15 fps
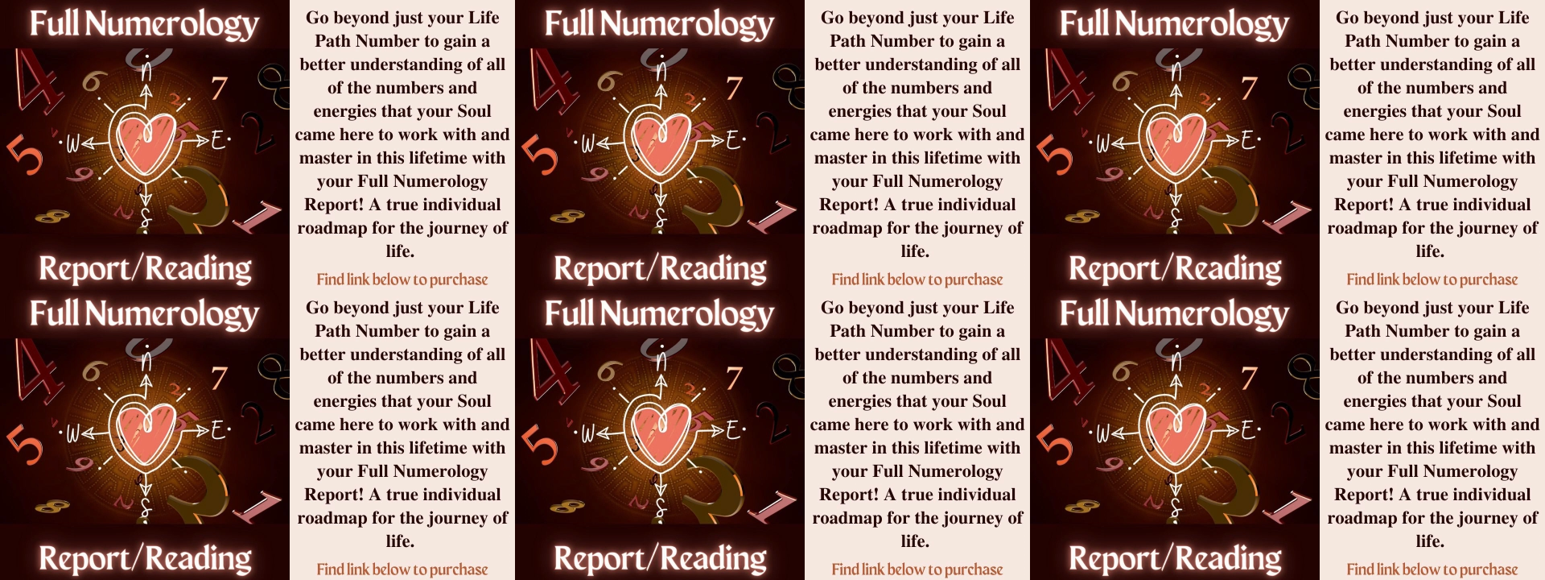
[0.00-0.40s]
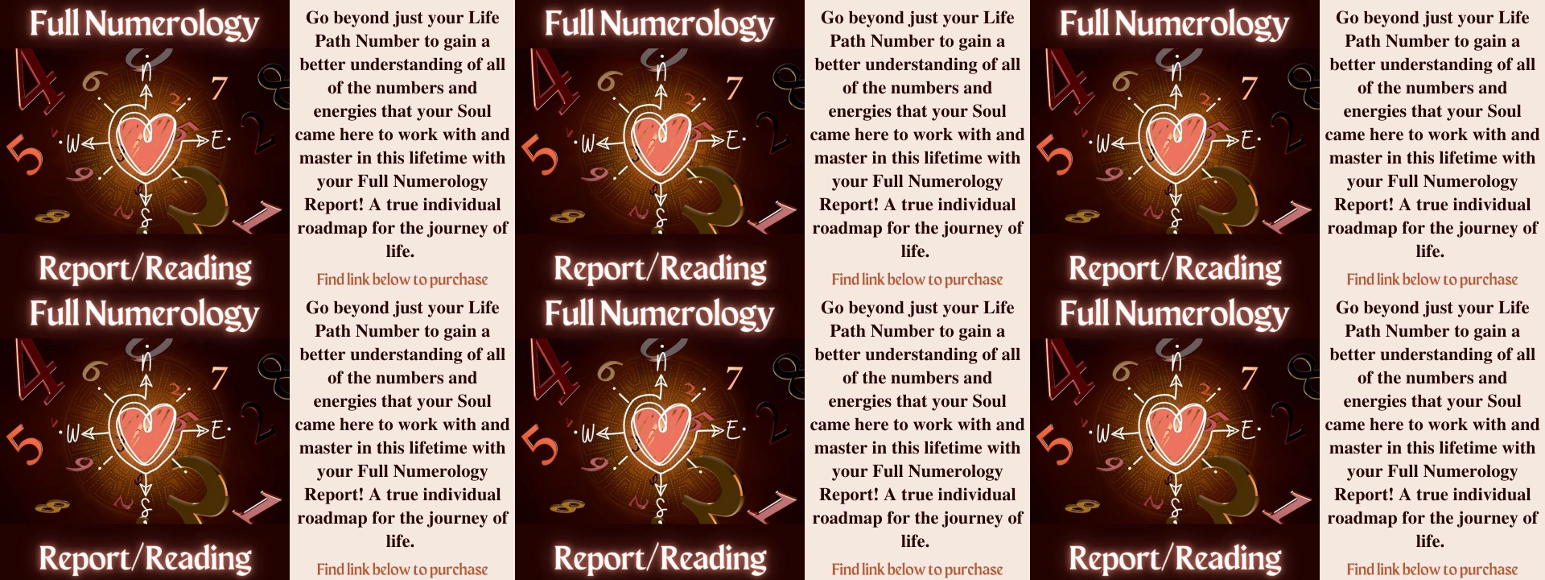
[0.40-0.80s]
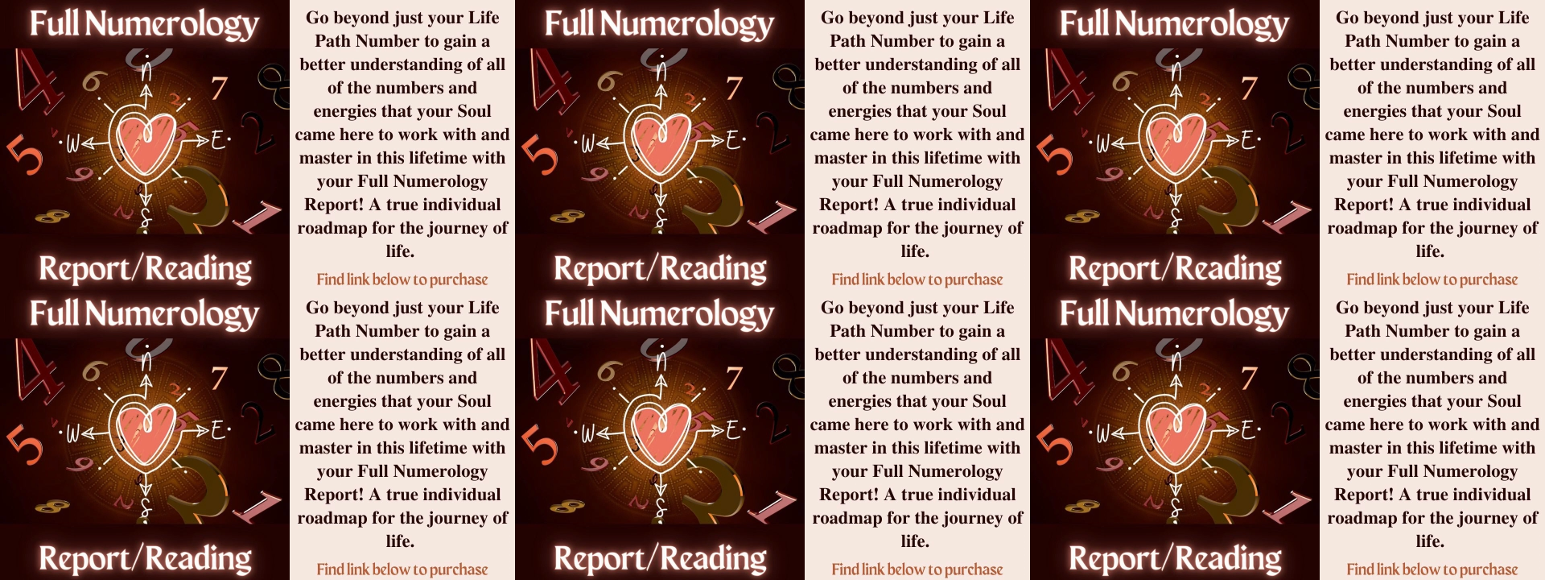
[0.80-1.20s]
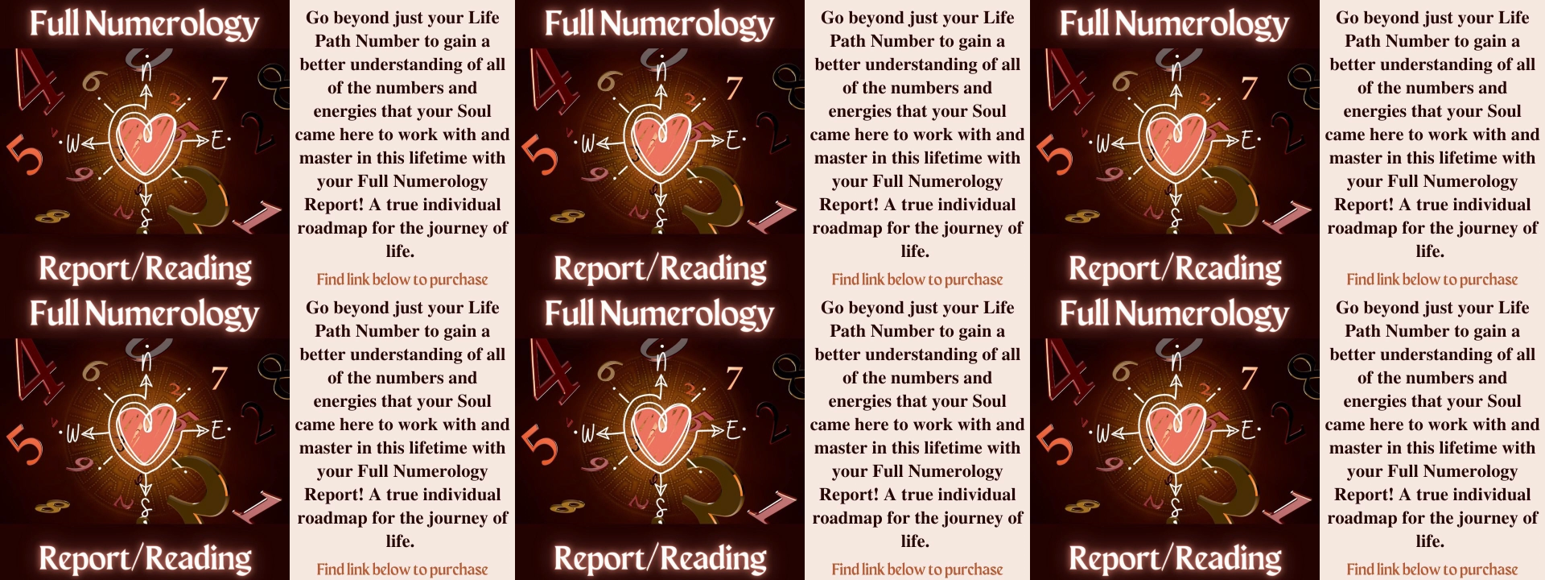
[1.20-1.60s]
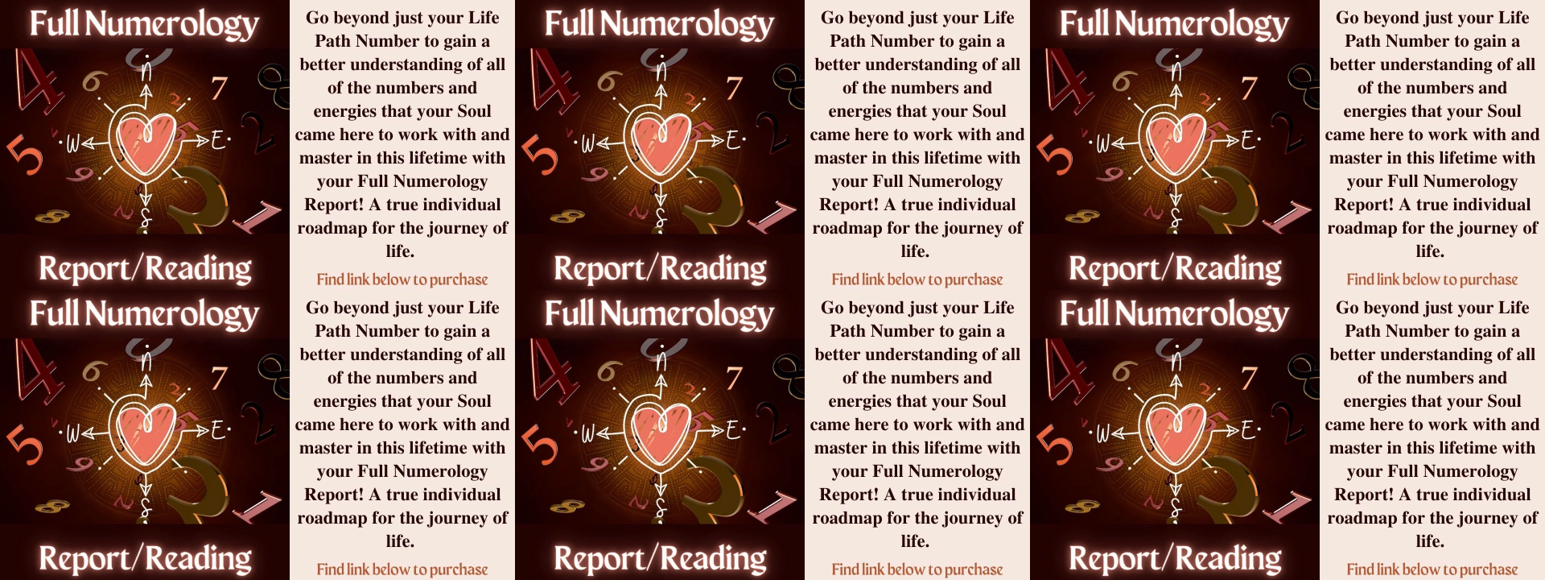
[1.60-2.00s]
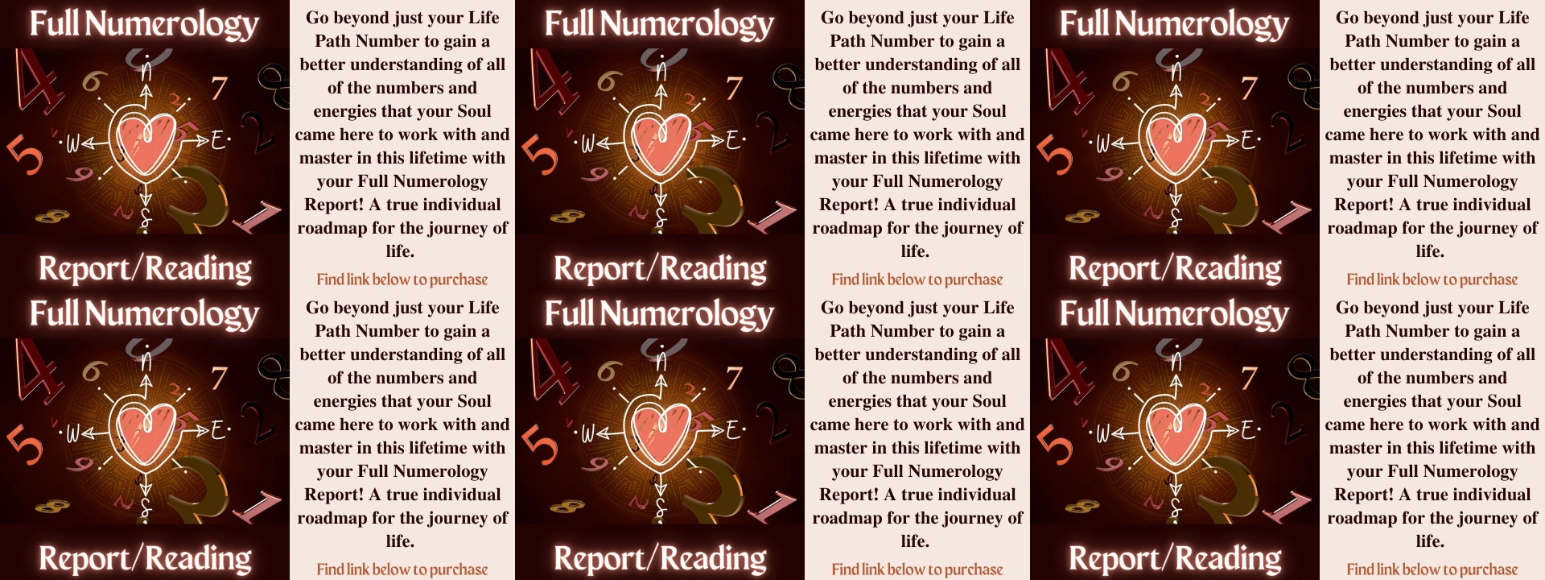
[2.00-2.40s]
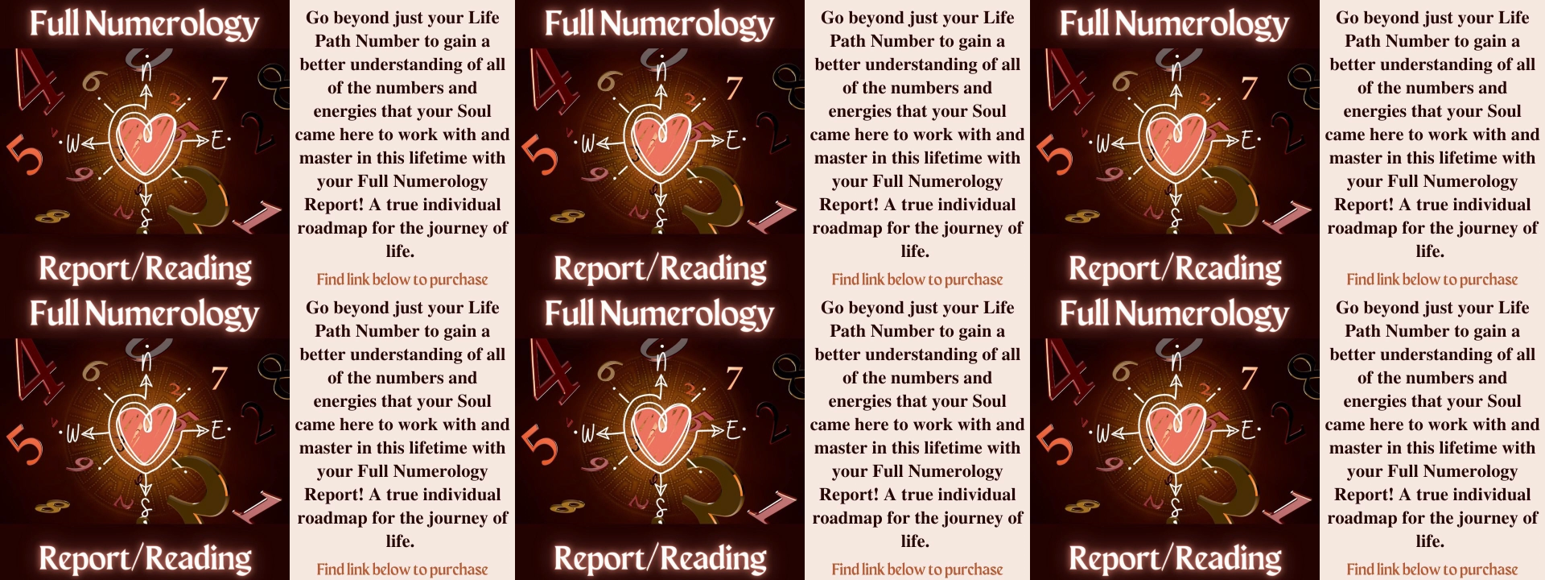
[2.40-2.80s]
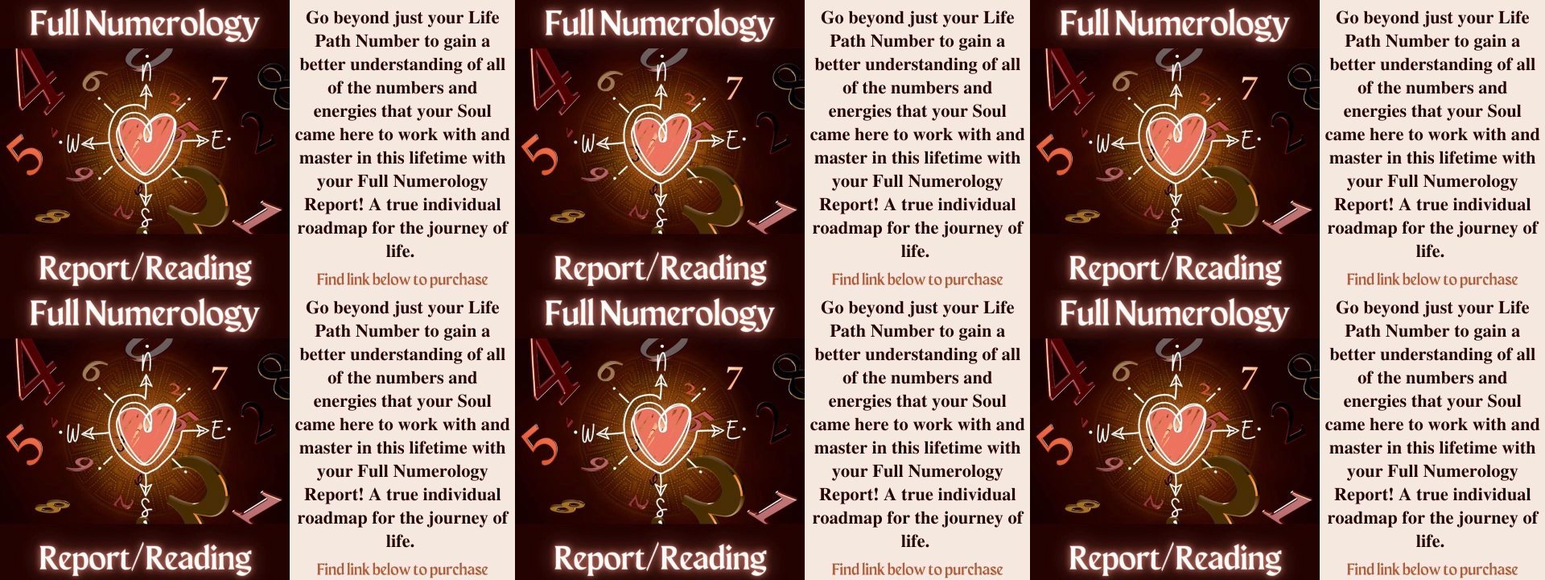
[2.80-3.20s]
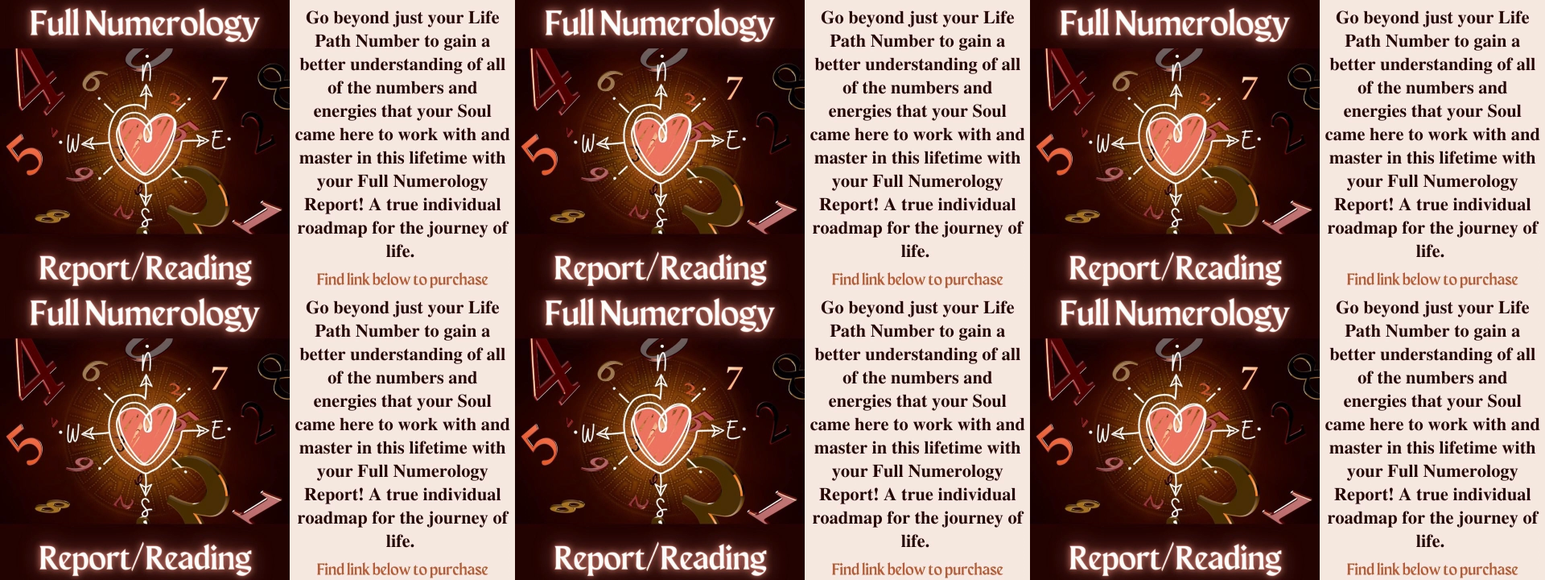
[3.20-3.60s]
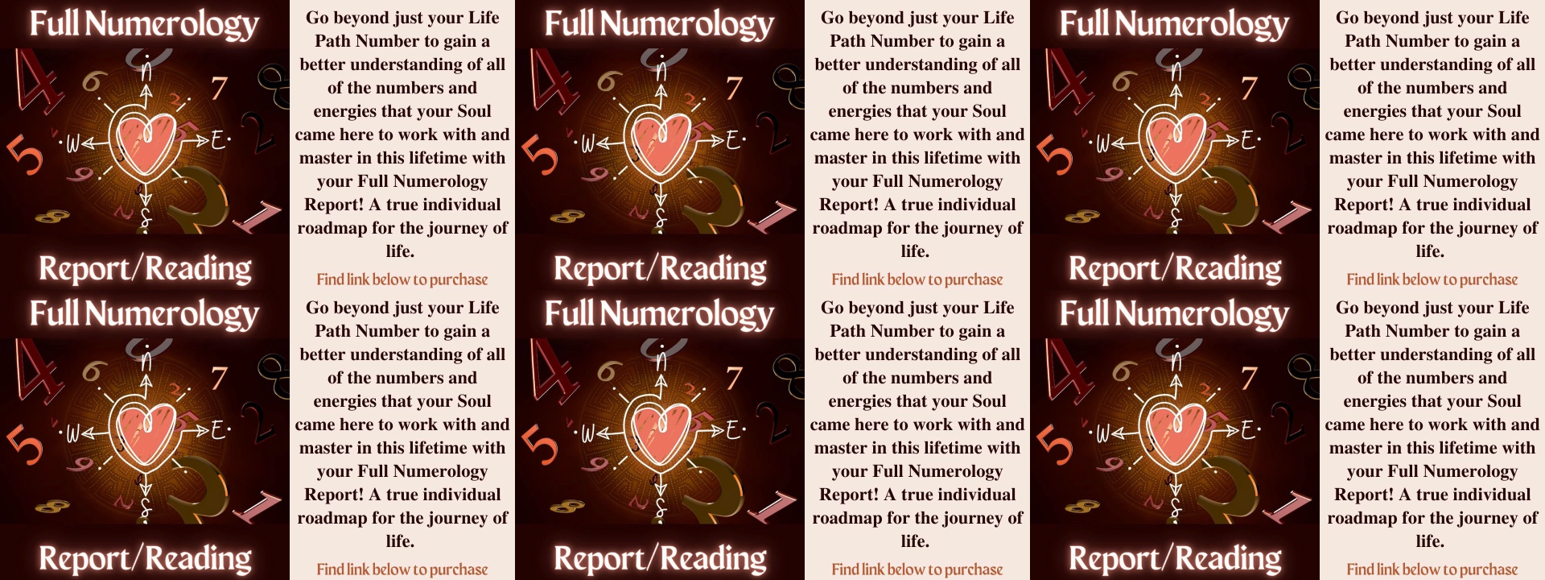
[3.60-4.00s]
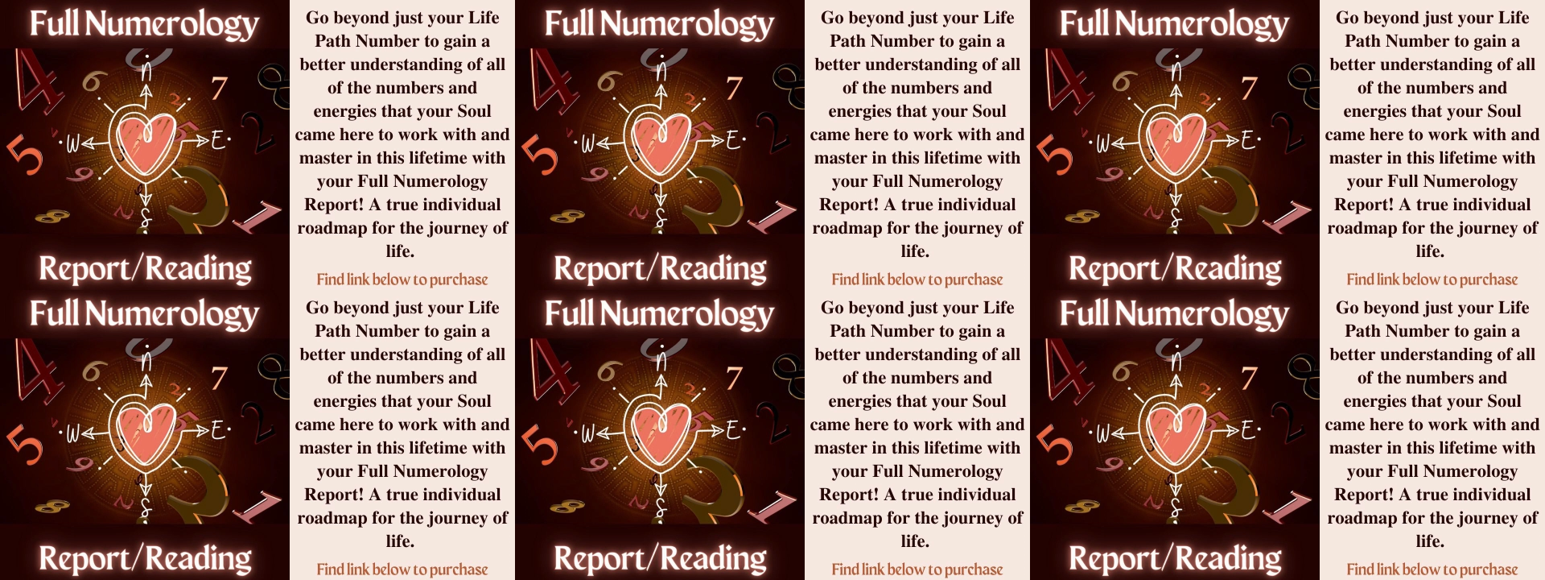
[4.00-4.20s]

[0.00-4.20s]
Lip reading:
Nobody's mouth can be seen.